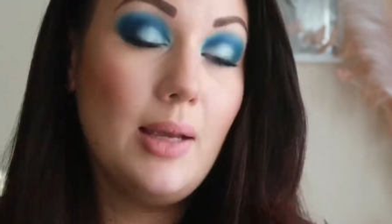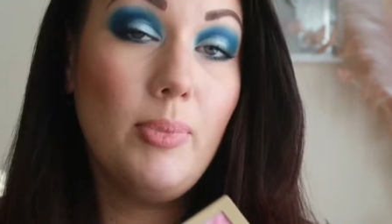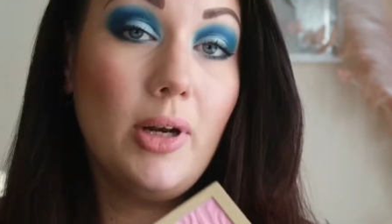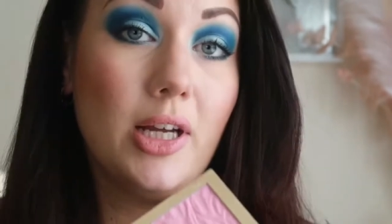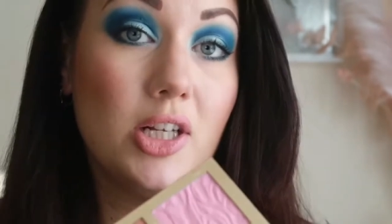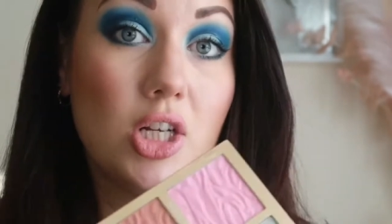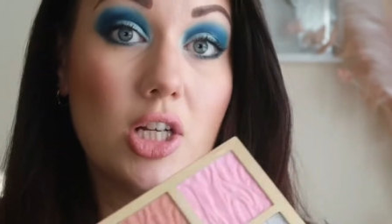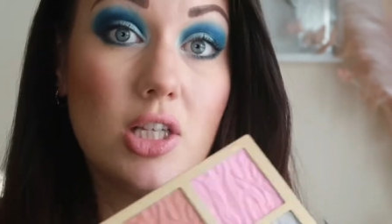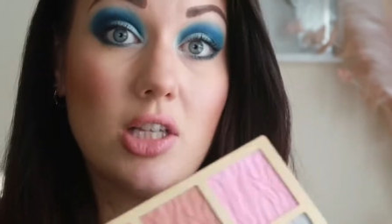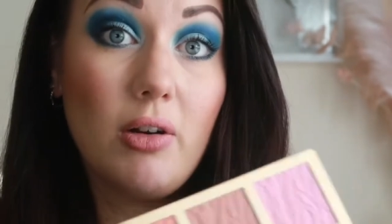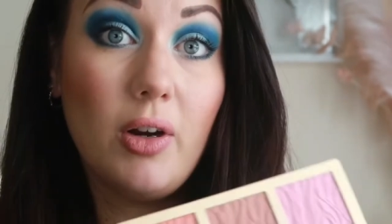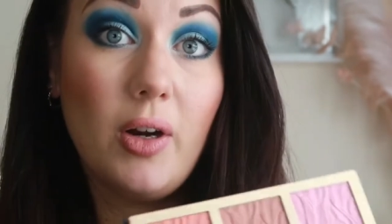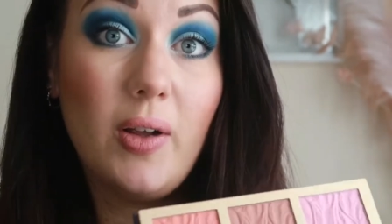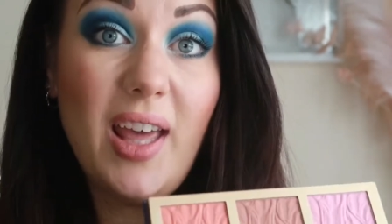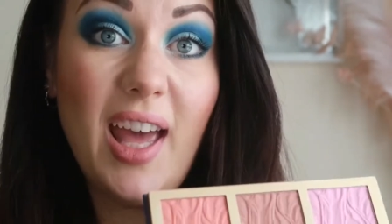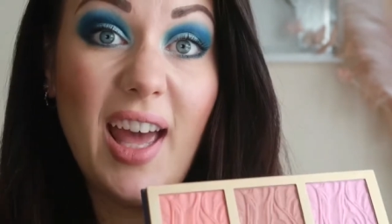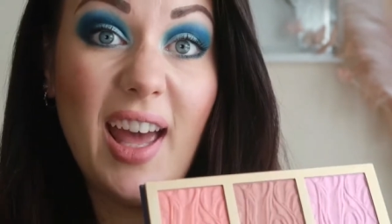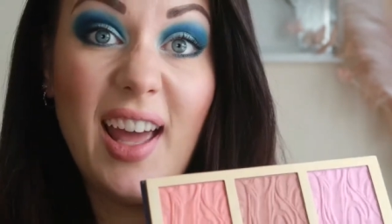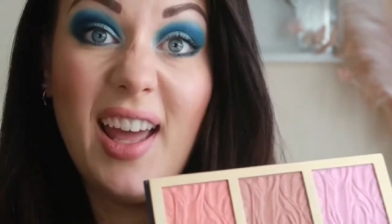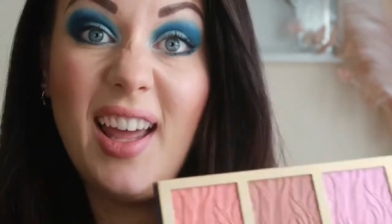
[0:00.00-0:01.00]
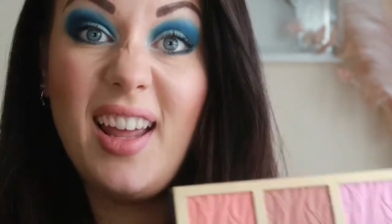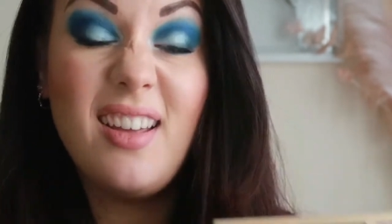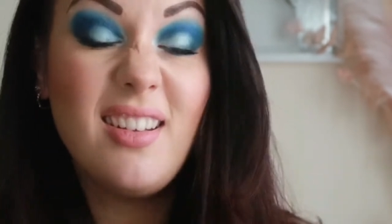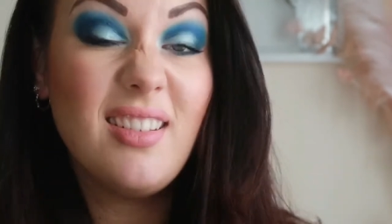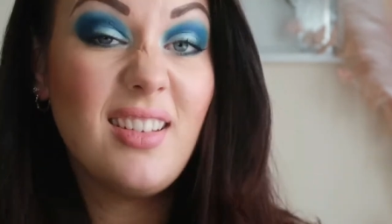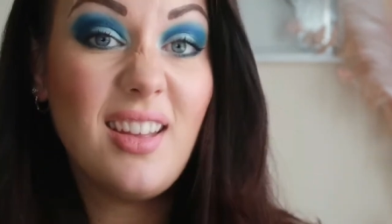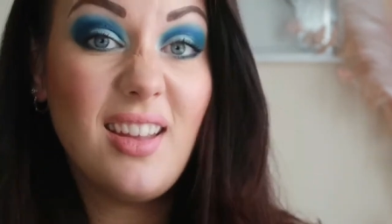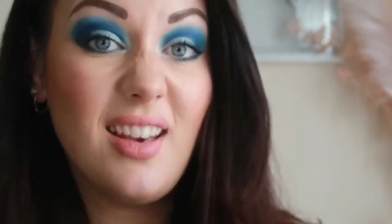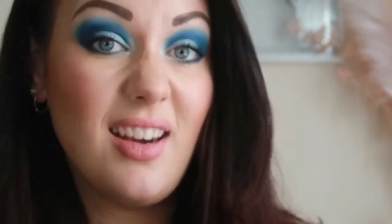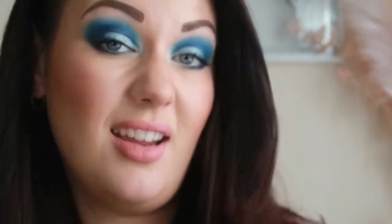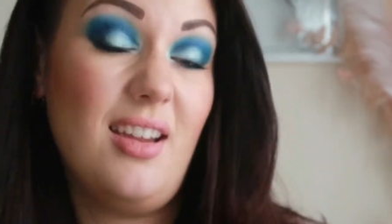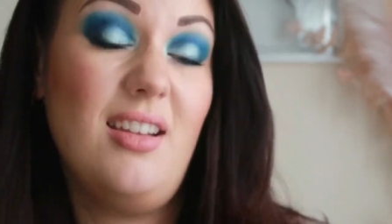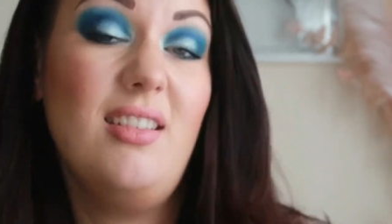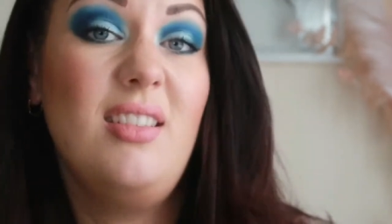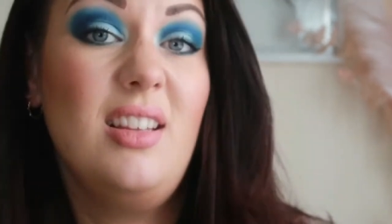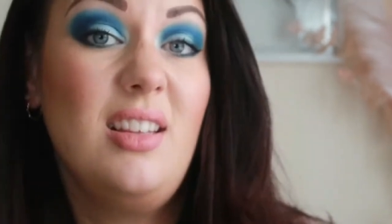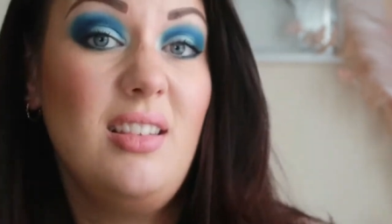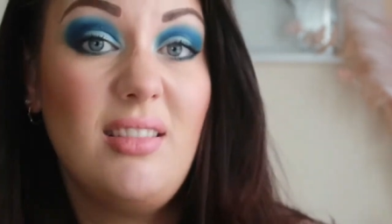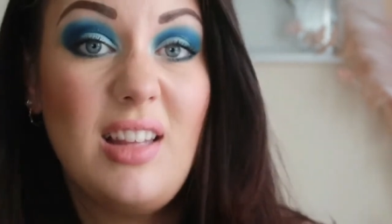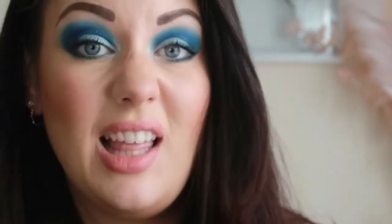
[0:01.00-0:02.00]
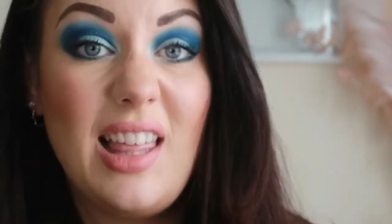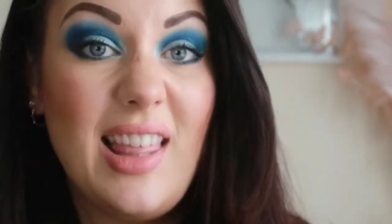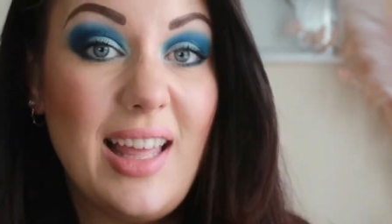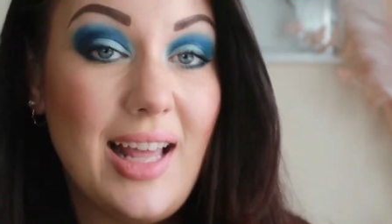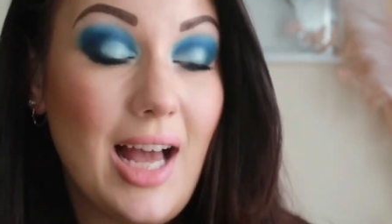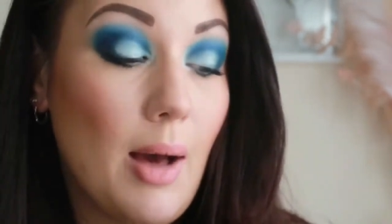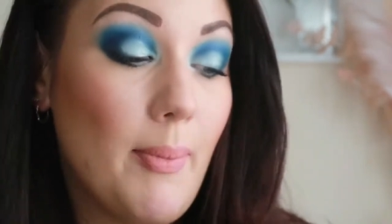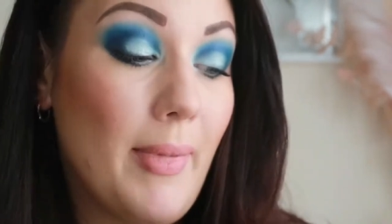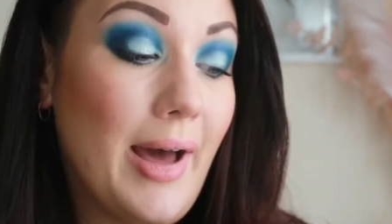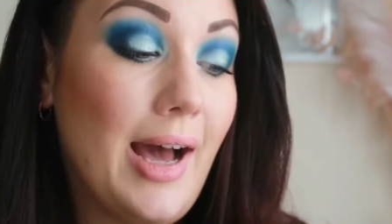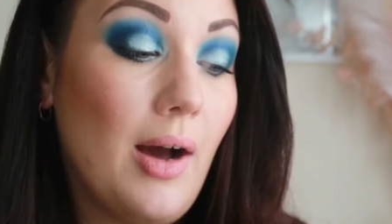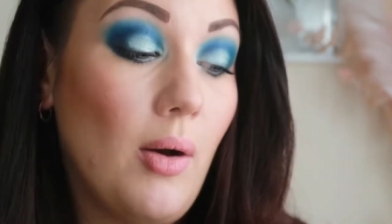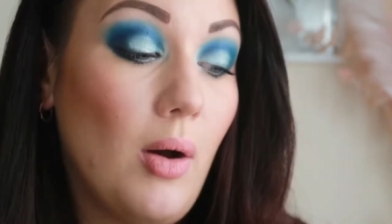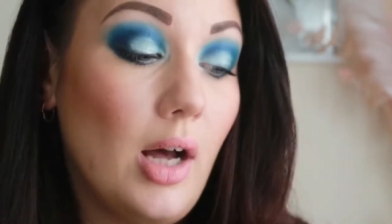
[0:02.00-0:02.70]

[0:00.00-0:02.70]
blushes are okay, you know, they come out.